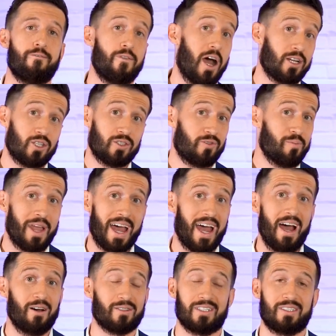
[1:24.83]
Not just from that
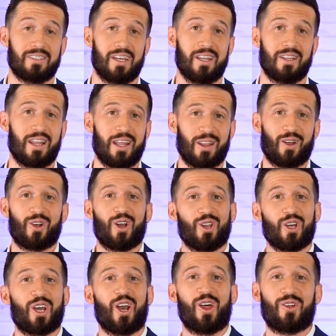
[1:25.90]
house, they're gonna
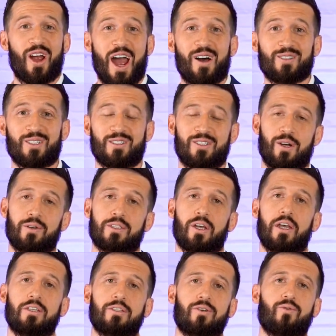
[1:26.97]
look at other houses. So
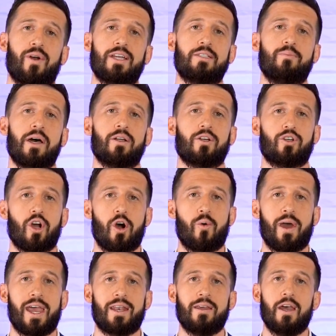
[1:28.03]
it's great to be able to go
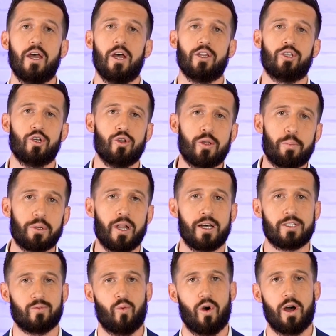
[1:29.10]
in, do the
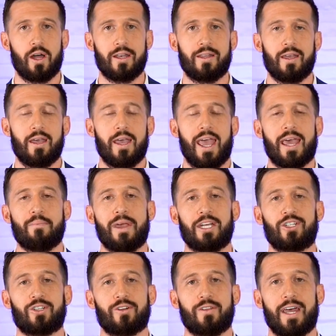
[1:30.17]
plus one, and make
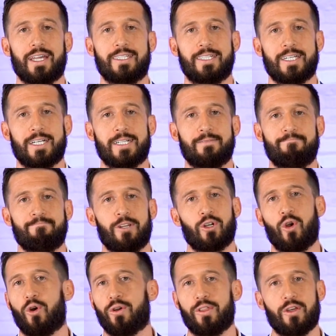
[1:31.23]
sure that you're
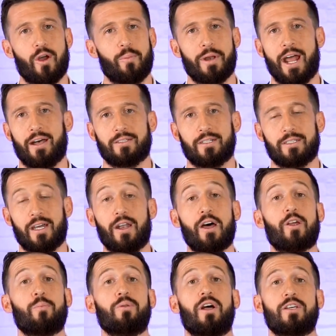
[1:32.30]
going to the open houses.
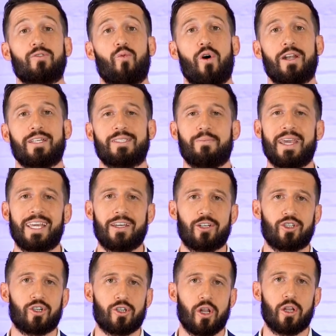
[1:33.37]
Another plus one is making
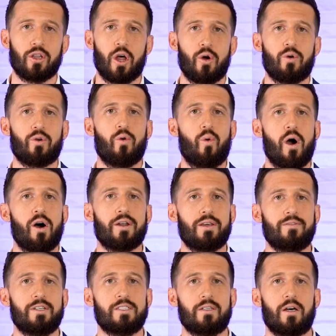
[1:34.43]
sure the loan quality of
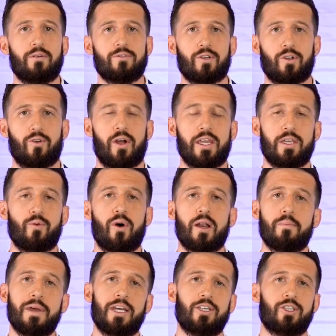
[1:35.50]
these loans are great. You wanna
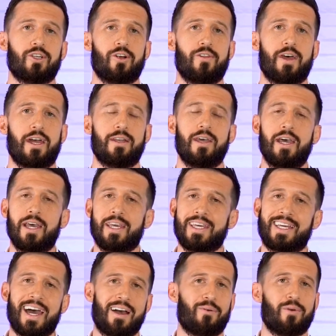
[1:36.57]
make sure that you
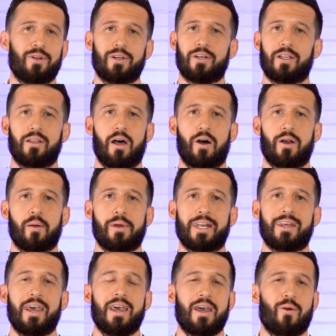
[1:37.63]
got a really good loan. I mean,
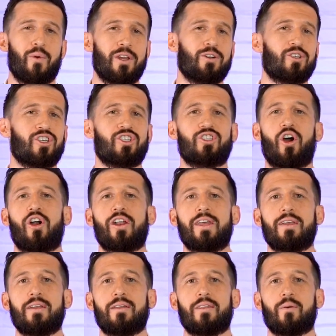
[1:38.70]
when you're
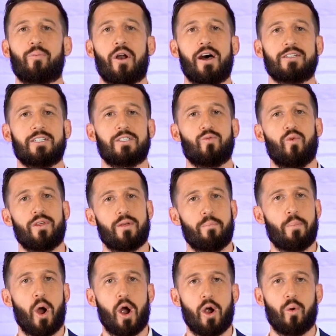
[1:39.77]
starting the process with a
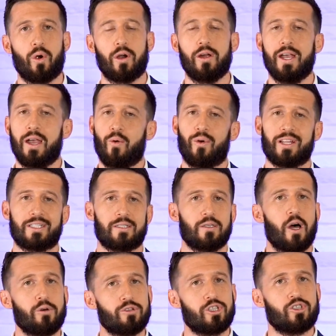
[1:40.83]
borrower, when it's
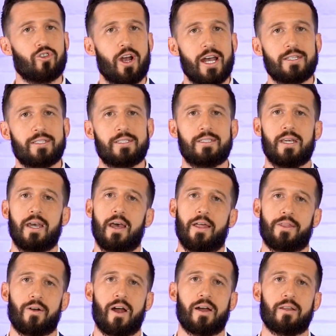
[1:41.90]
low stress,
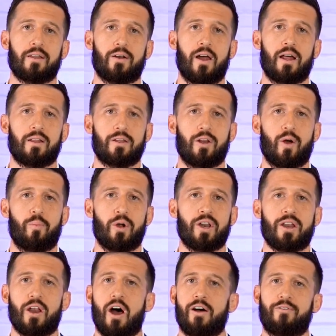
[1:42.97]
they're not you know, putting
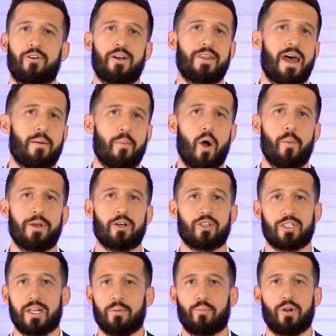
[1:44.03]
an offer in at that moment, you're
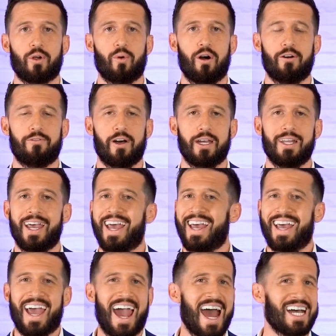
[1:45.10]
just getting pre-qualified,
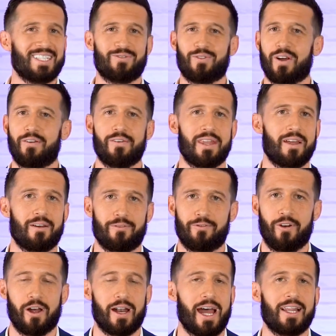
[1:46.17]
ask for everything up
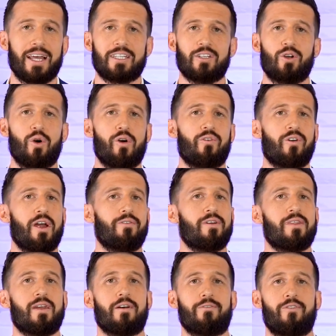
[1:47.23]
front. I like to go over
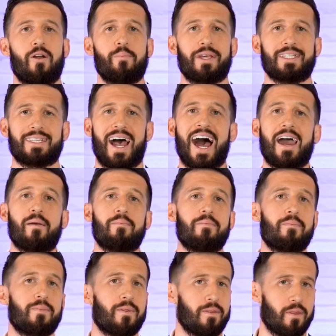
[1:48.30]
everything up front because
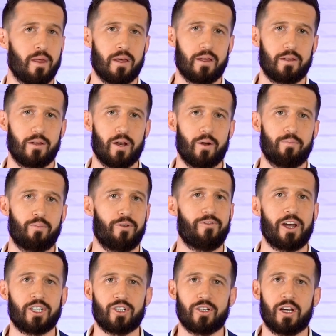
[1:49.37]
I'm the, you know,
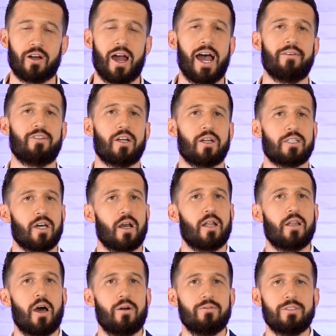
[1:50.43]
professional here. I've done a ton of
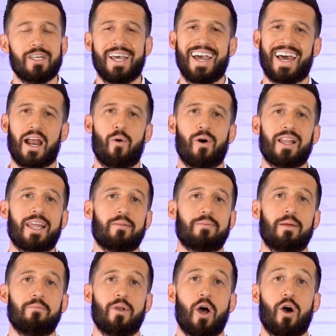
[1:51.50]
loans, and I want to let
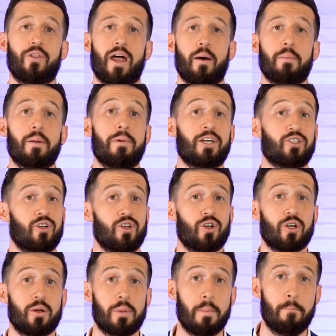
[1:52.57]
them know that I'm going to make sure you're
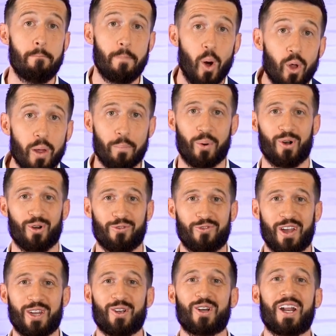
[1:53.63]
going to be bulletproof
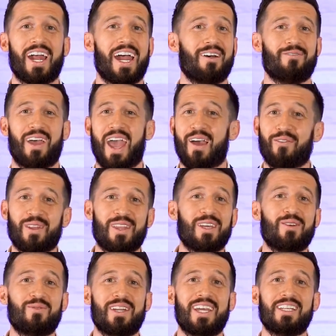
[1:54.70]
and you're going to have everything
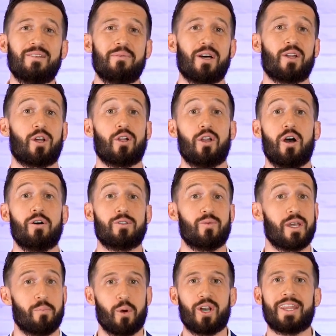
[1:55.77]
you need to be able to close, and we
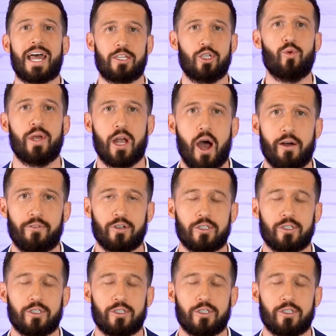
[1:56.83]
can put in that 2-week offer.